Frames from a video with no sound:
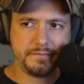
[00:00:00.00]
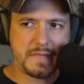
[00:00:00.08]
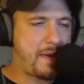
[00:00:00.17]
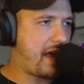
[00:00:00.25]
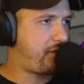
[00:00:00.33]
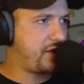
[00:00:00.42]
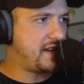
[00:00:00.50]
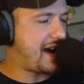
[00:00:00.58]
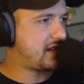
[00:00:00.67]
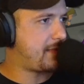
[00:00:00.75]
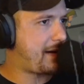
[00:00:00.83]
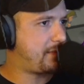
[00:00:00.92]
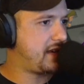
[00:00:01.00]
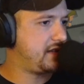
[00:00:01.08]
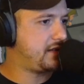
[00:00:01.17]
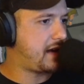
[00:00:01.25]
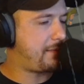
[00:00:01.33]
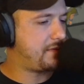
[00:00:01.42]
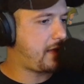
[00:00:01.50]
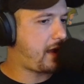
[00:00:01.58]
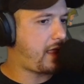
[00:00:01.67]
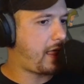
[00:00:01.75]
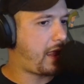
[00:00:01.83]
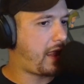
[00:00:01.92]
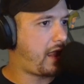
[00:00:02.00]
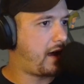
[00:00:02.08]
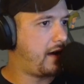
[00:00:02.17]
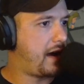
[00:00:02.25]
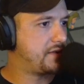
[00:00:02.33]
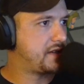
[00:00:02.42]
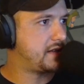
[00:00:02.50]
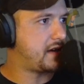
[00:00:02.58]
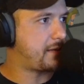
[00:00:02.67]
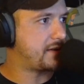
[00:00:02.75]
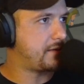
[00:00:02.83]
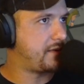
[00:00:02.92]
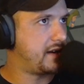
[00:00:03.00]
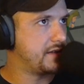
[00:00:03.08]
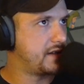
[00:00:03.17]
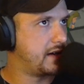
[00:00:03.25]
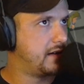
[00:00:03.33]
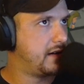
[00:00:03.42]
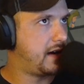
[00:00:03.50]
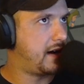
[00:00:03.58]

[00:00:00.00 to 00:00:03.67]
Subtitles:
man, if we knock some off, I was going to talk about something else here.